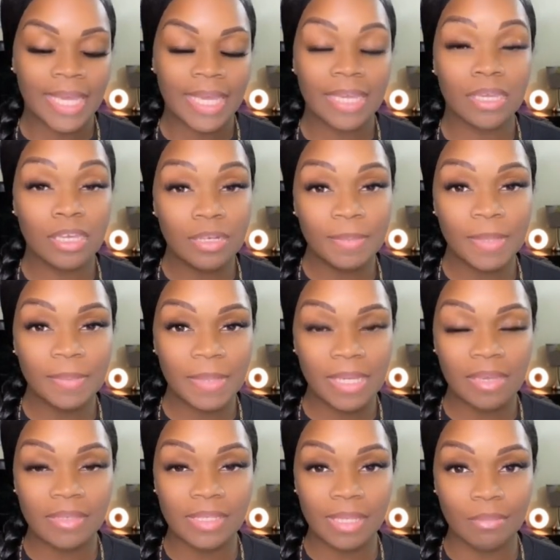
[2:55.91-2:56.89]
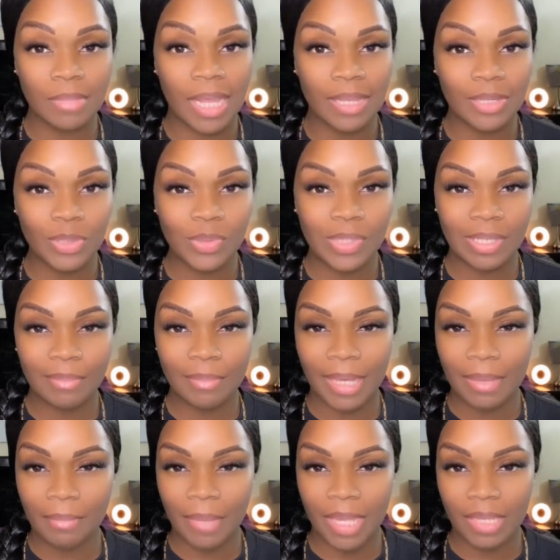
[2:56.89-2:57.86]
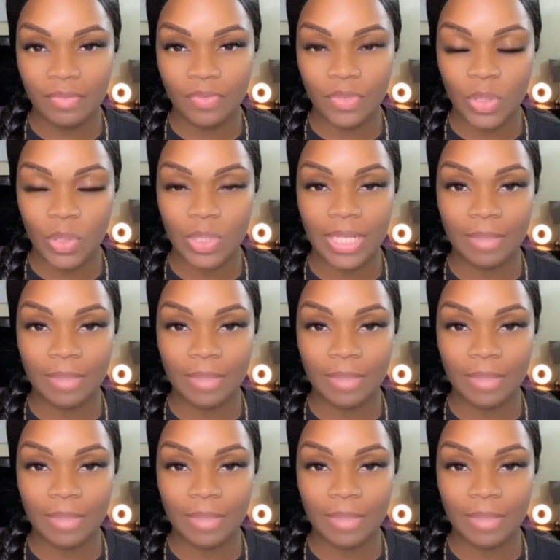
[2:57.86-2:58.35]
It could be because I'm not using my main phone.